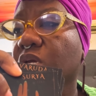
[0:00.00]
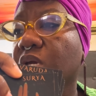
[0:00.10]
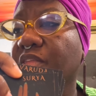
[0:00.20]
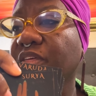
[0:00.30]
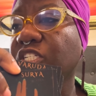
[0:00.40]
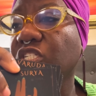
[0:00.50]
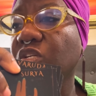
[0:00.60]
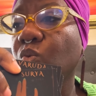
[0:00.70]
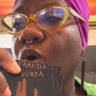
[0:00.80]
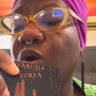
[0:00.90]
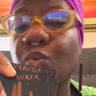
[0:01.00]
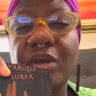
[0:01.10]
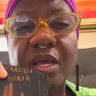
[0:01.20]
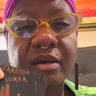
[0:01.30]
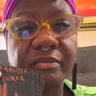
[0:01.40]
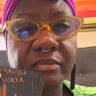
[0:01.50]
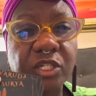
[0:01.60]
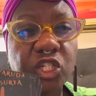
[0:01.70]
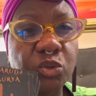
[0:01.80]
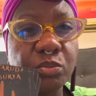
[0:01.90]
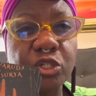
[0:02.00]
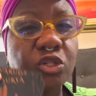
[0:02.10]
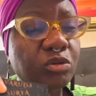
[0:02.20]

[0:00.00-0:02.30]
I think she did one a week. She would be so